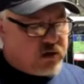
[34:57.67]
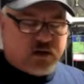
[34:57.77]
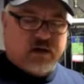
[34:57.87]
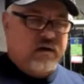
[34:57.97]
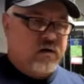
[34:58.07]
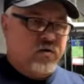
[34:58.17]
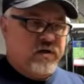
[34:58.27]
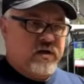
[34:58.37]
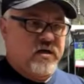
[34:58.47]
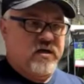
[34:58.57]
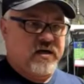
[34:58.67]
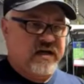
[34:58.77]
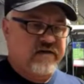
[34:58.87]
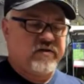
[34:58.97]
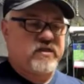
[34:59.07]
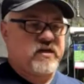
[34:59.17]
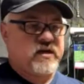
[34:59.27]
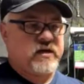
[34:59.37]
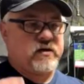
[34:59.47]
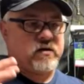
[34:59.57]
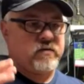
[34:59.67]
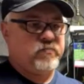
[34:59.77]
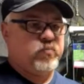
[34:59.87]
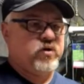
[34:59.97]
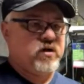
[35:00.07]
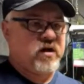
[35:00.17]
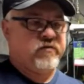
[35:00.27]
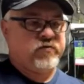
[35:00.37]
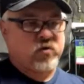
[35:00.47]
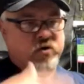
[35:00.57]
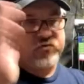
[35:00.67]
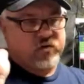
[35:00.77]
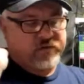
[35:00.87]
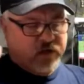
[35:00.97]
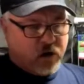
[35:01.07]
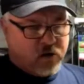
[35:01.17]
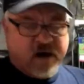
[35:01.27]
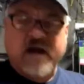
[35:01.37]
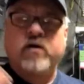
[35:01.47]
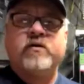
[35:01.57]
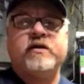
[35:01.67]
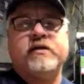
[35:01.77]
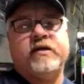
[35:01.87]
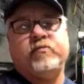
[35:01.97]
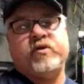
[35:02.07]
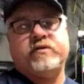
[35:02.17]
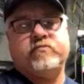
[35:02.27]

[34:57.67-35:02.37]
unloaded everything, put it on the floor, drove the car out, and then we